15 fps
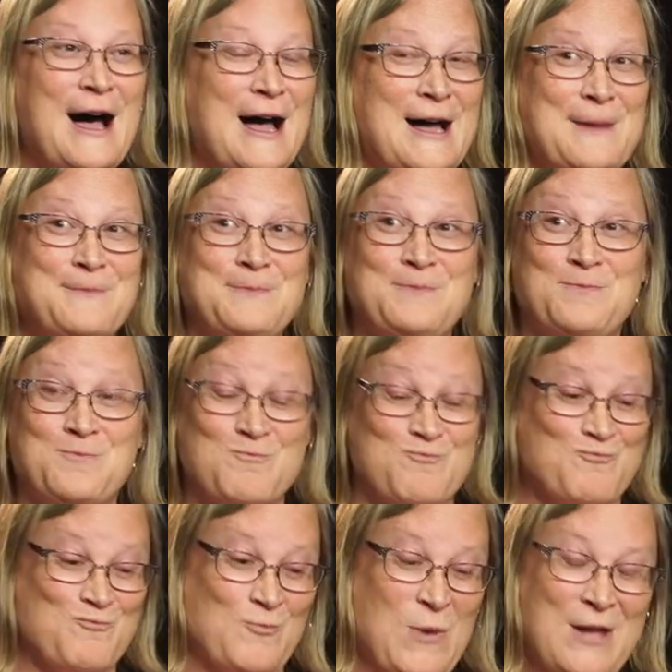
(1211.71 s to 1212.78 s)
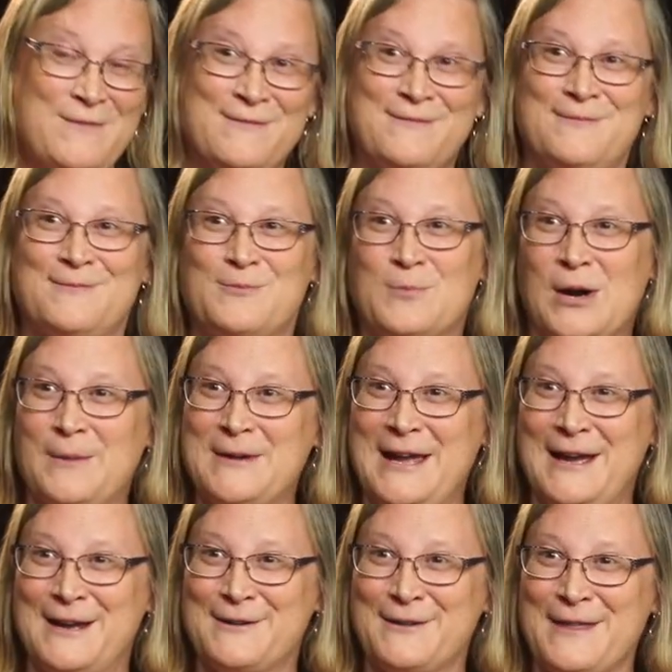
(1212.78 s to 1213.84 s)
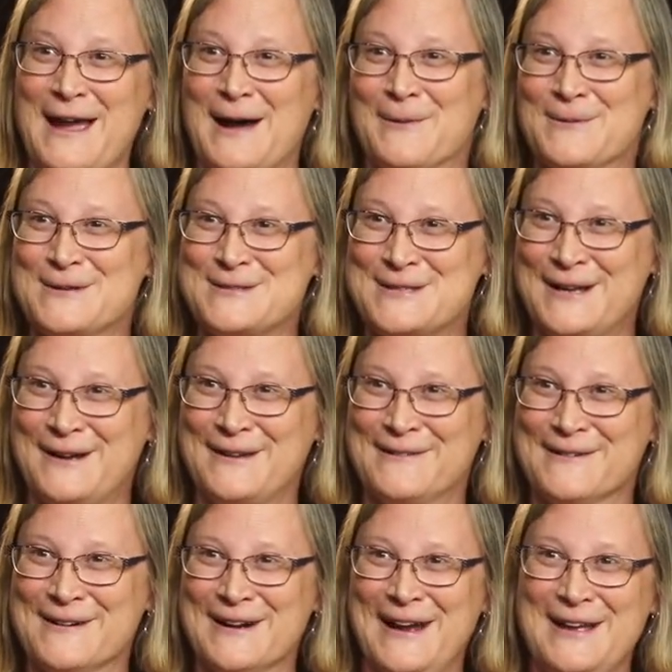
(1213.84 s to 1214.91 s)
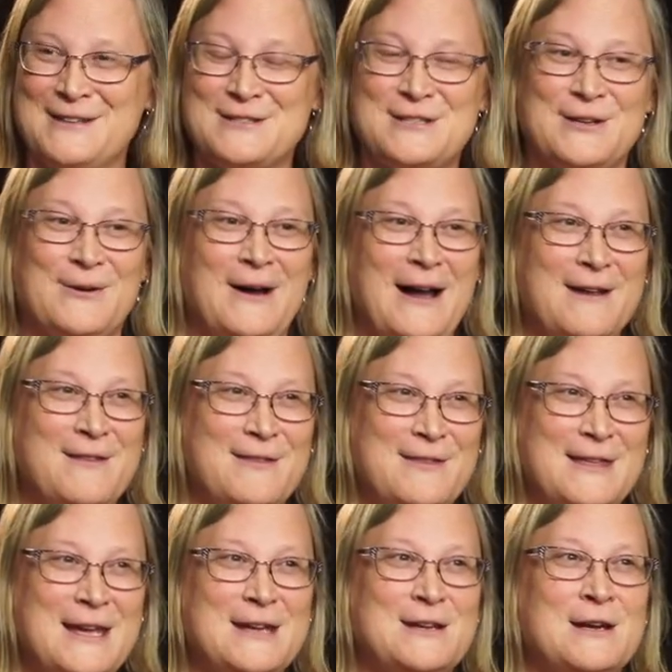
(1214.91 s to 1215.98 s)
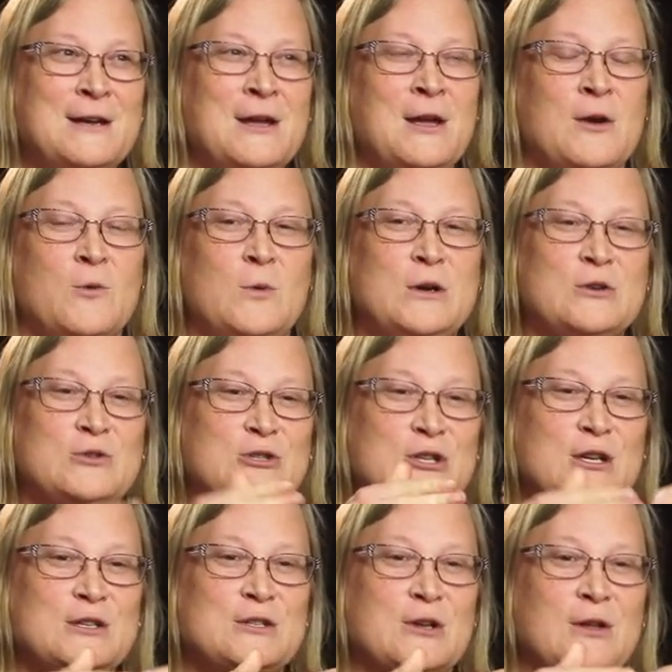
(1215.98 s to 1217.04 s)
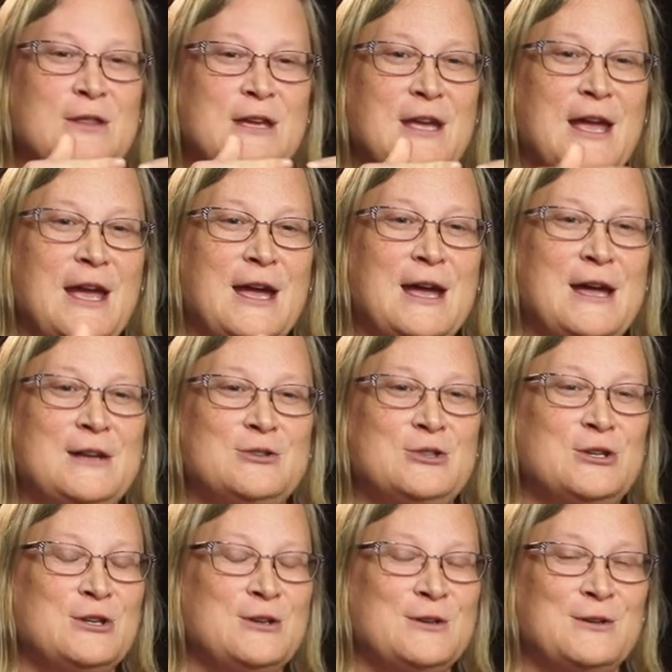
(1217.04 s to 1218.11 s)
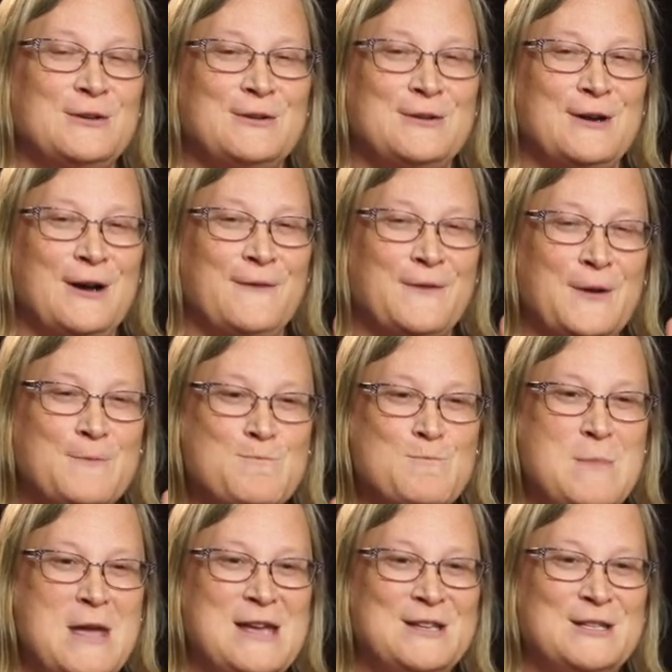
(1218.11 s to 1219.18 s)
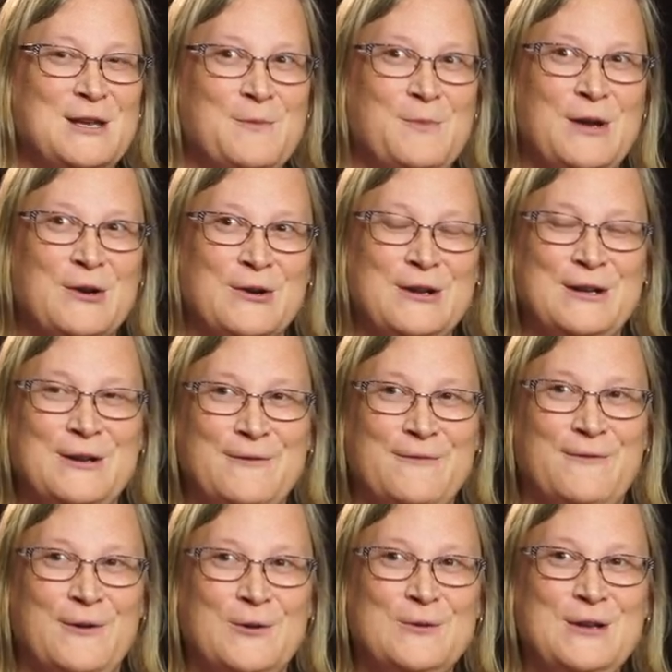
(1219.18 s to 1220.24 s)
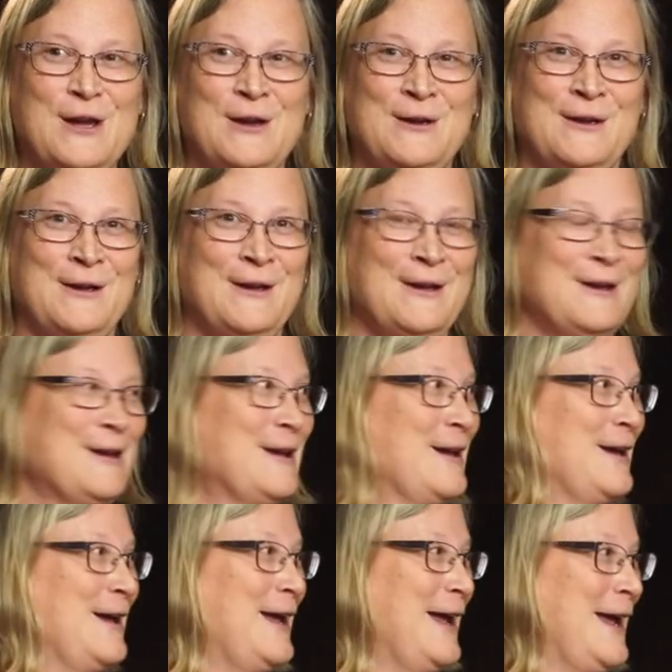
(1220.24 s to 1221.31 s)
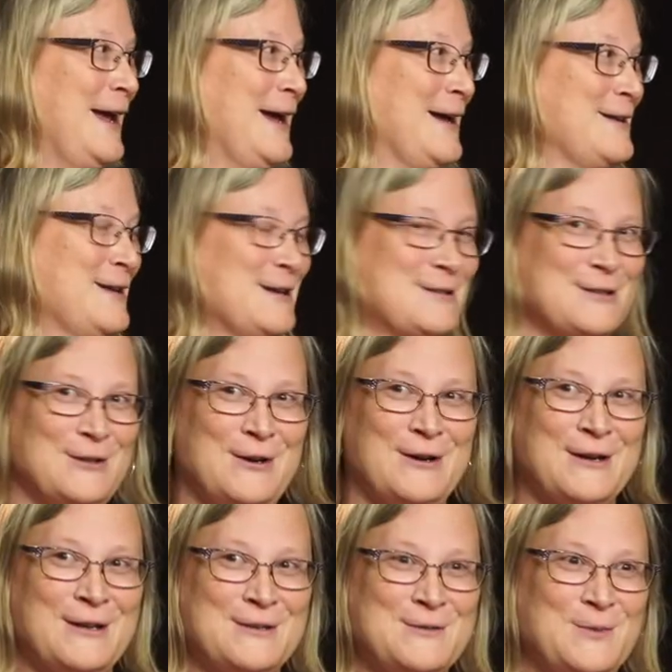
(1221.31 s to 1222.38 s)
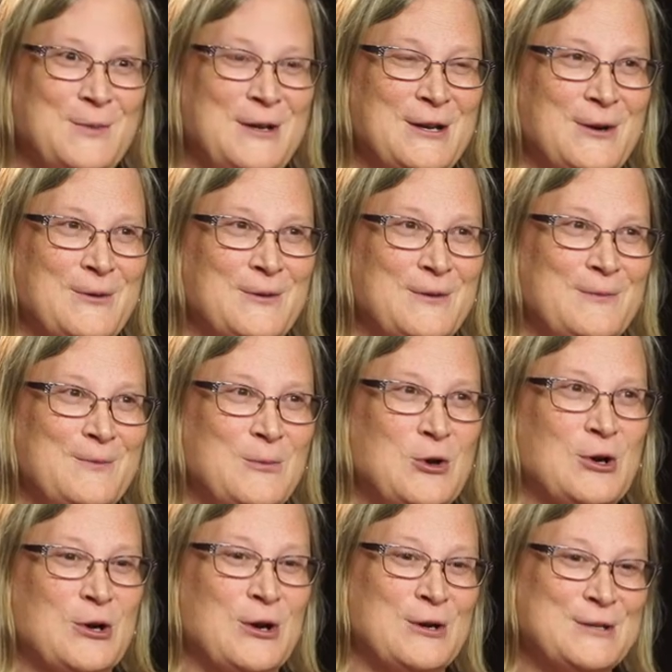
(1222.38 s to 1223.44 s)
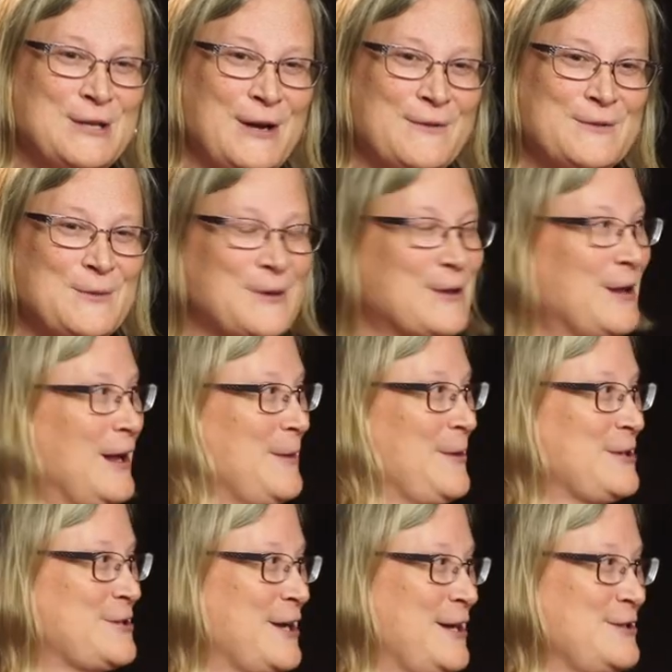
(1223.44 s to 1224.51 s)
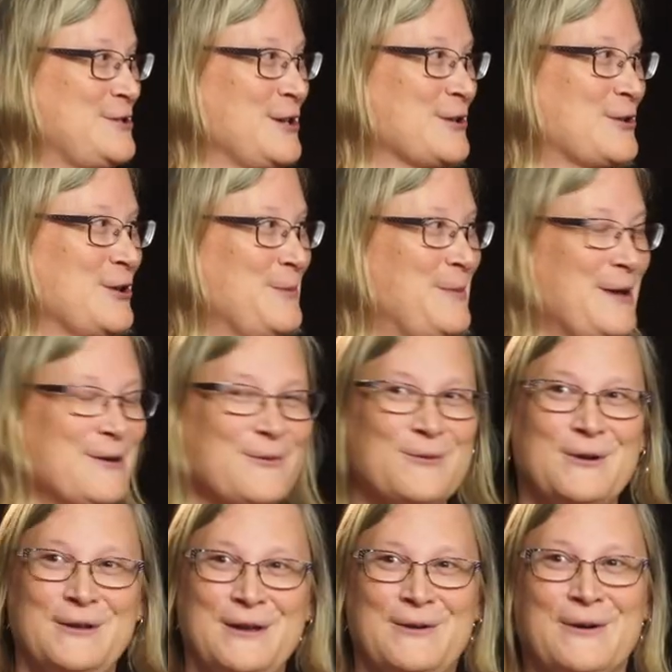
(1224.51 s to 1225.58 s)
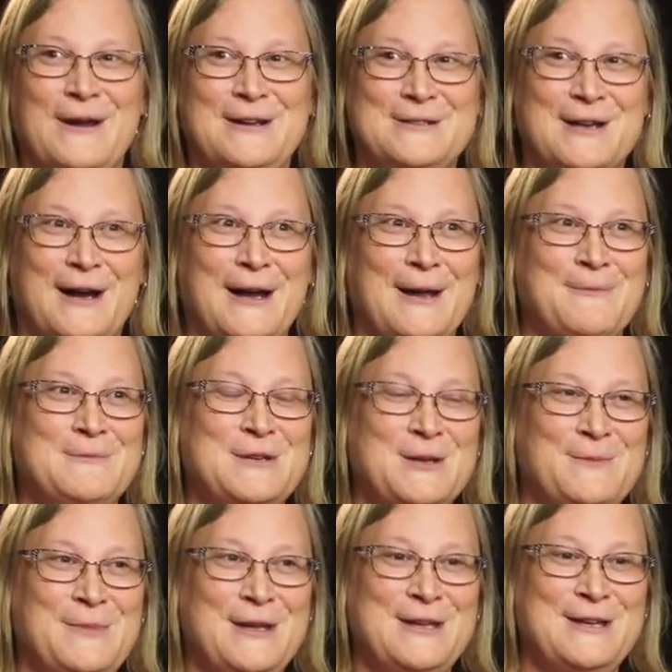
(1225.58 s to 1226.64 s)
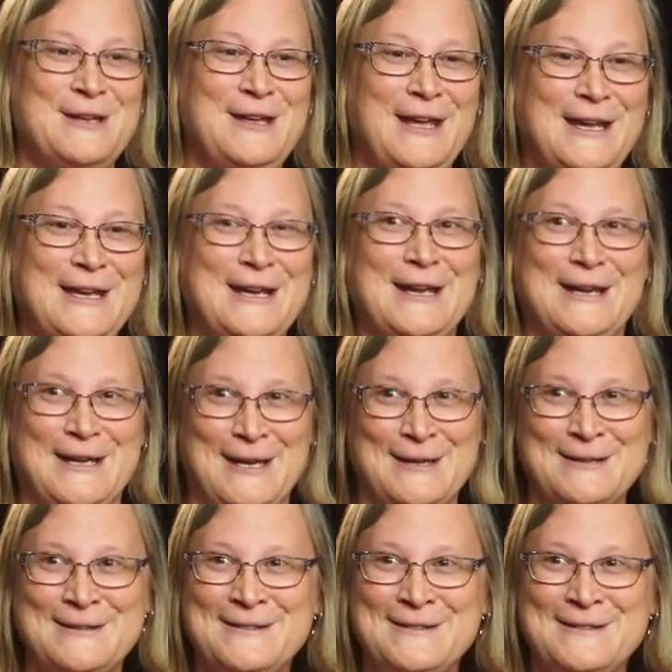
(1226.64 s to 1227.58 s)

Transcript: Well, probably handle that with cellular. And so I think we are just on the edge of an amazing period in food. And as long as we don't cook ourselves with climate change, it could be a really great time to be eating.